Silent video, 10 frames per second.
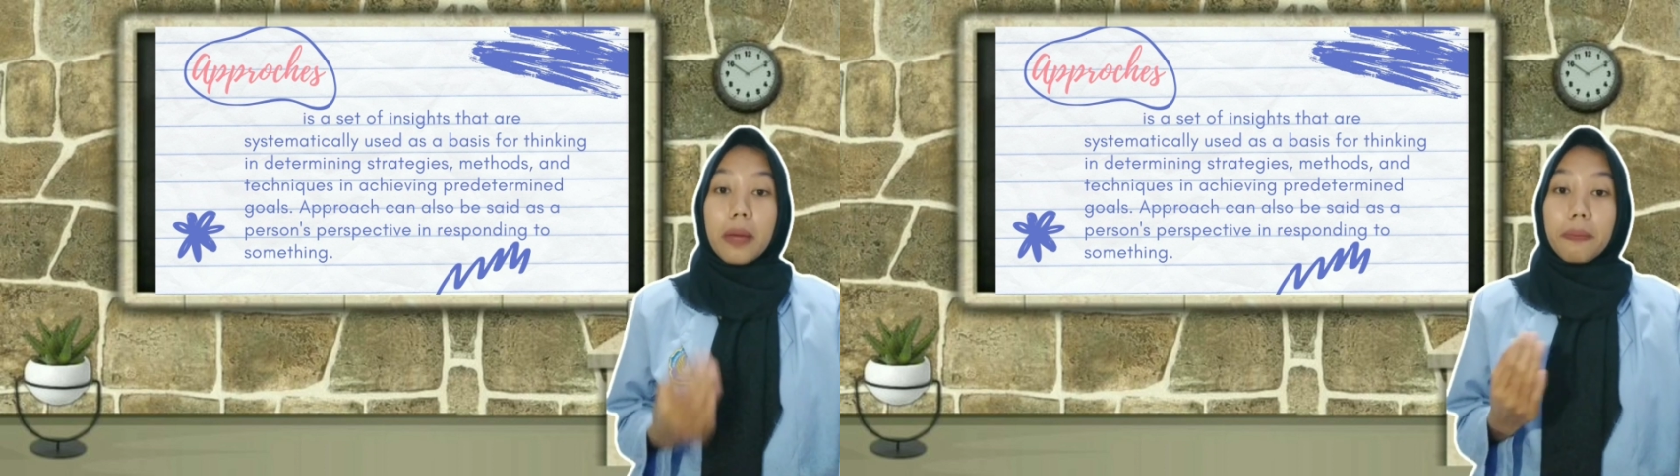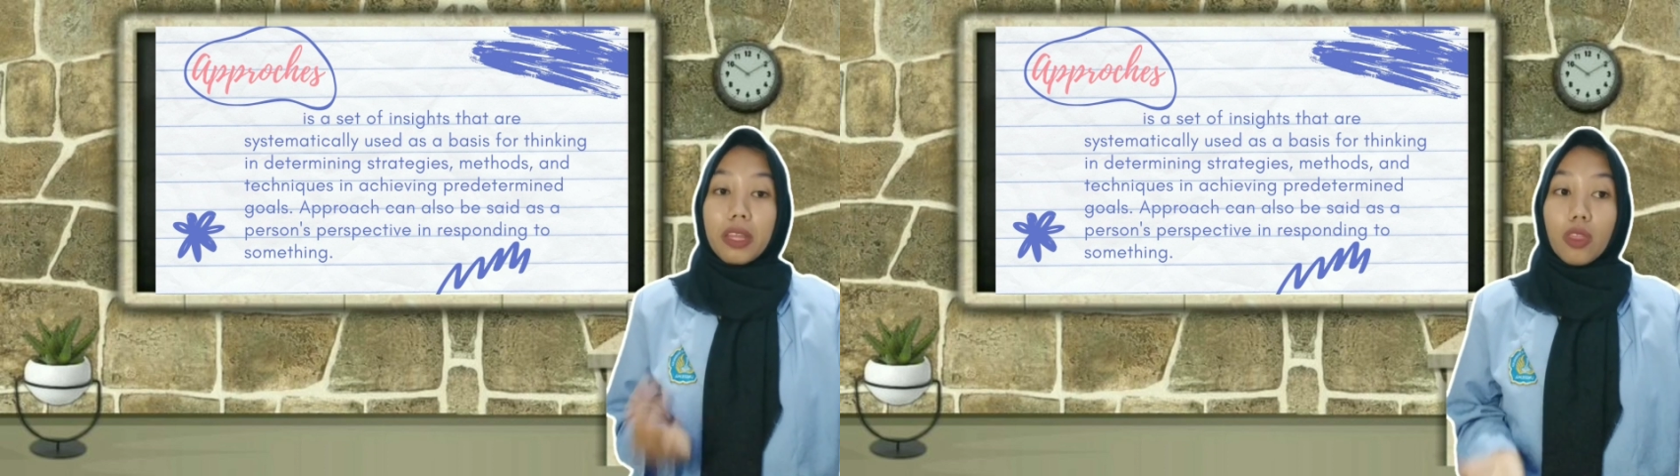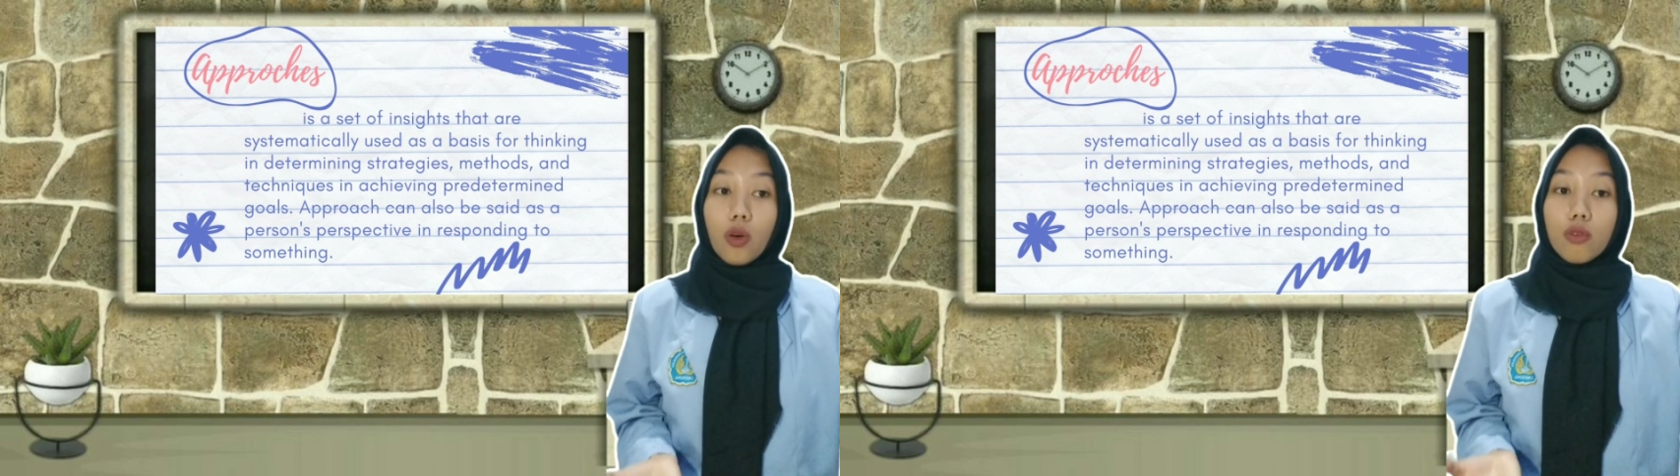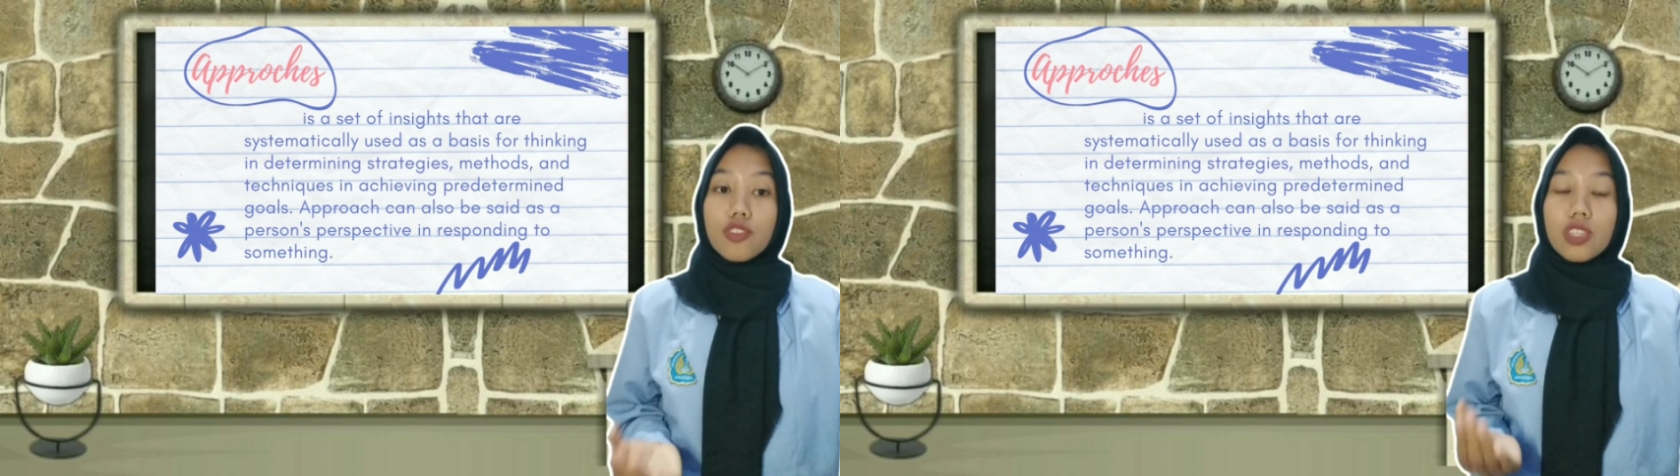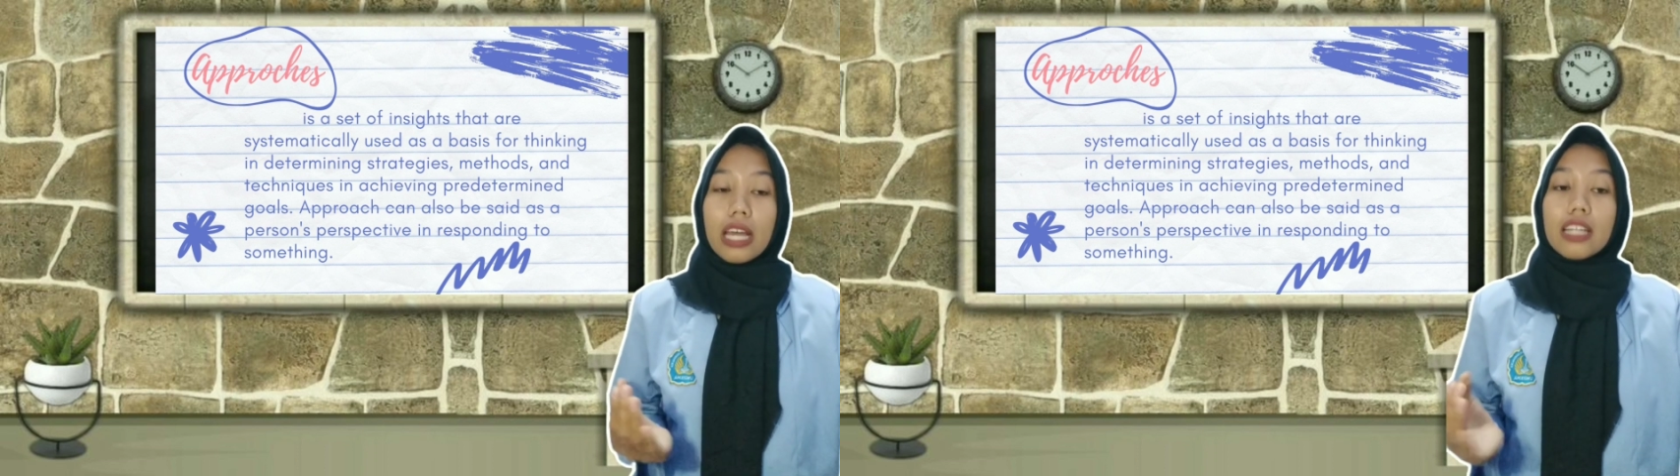
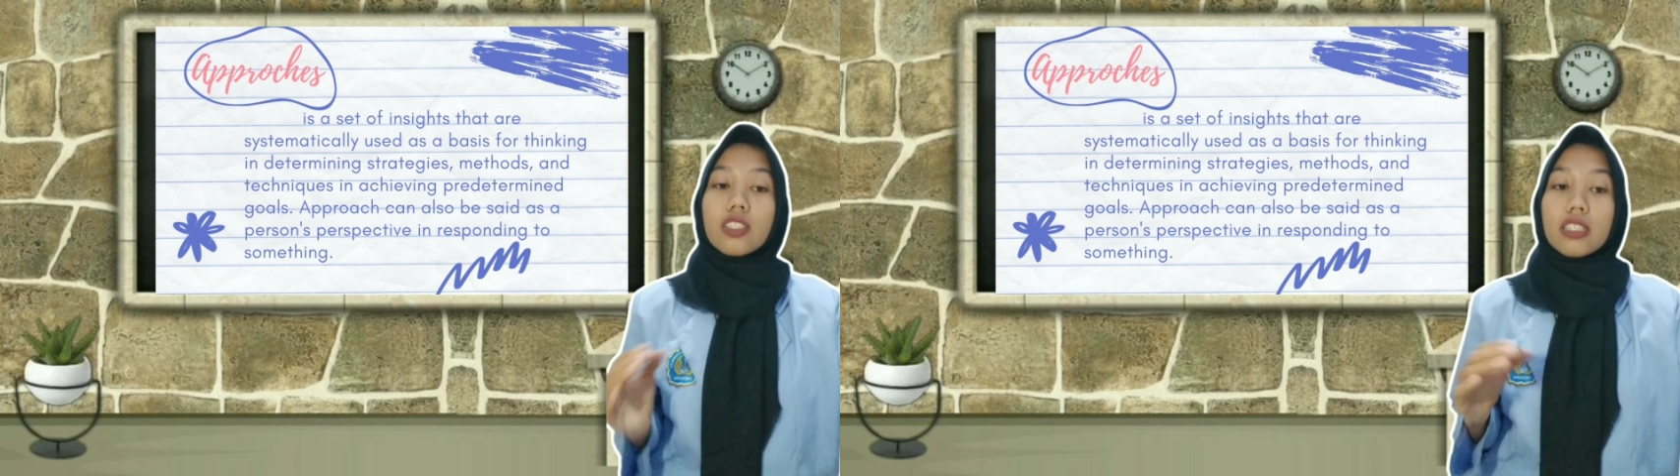methods, and